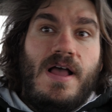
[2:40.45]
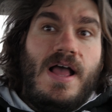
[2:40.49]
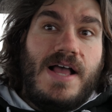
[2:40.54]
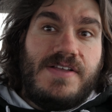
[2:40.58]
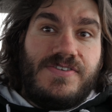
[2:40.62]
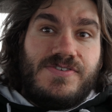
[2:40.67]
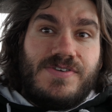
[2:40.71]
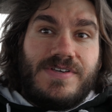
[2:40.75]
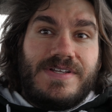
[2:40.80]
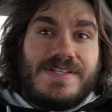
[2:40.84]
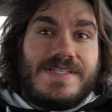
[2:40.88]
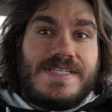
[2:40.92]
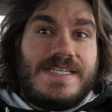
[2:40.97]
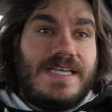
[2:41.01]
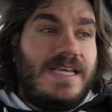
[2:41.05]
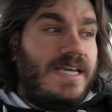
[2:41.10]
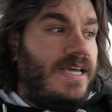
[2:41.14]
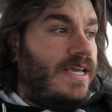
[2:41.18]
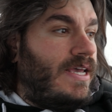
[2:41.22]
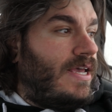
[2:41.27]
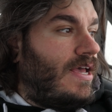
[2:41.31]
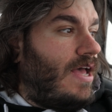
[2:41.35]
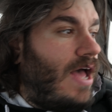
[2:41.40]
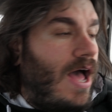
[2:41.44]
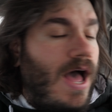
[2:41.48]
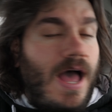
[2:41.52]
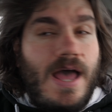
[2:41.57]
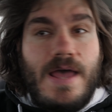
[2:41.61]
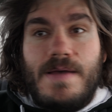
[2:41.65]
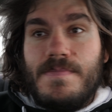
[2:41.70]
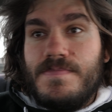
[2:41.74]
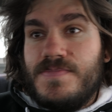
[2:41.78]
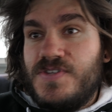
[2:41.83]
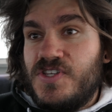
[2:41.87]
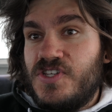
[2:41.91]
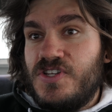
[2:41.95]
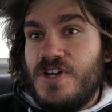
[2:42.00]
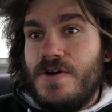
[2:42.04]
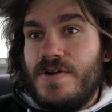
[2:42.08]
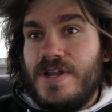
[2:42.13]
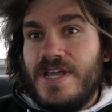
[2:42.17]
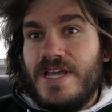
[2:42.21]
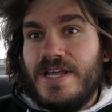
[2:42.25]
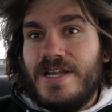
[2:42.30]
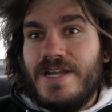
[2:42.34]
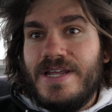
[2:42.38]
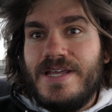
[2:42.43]
As you can see, I am
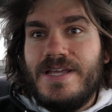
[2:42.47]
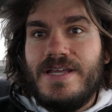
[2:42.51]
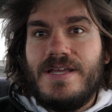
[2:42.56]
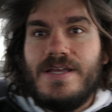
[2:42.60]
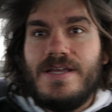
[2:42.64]
snowed in.